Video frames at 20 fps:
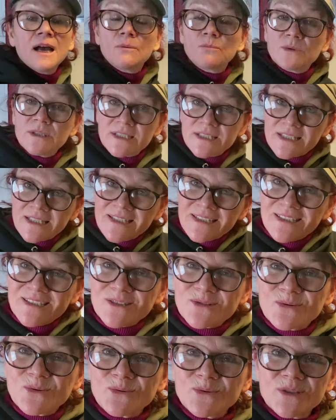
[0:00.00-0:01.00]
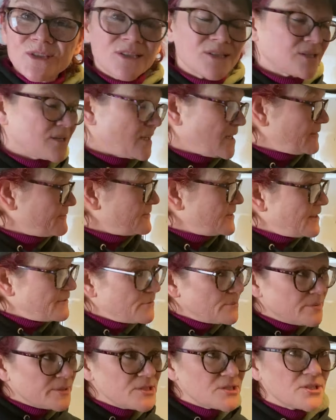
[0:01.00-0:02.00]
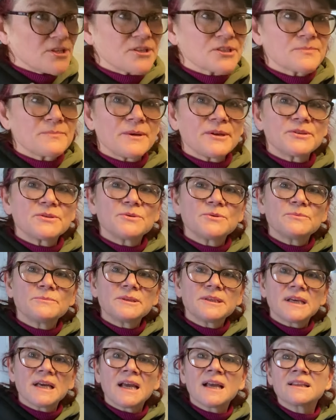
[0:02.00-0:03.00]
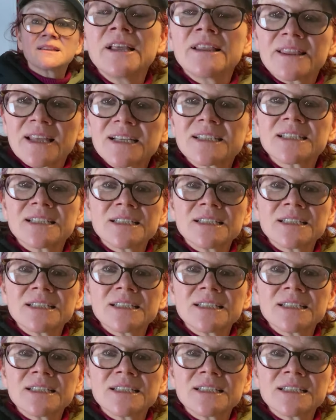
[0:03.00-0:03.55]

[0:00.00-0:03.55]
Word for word: And we see these horses that have never been touched by human hand, that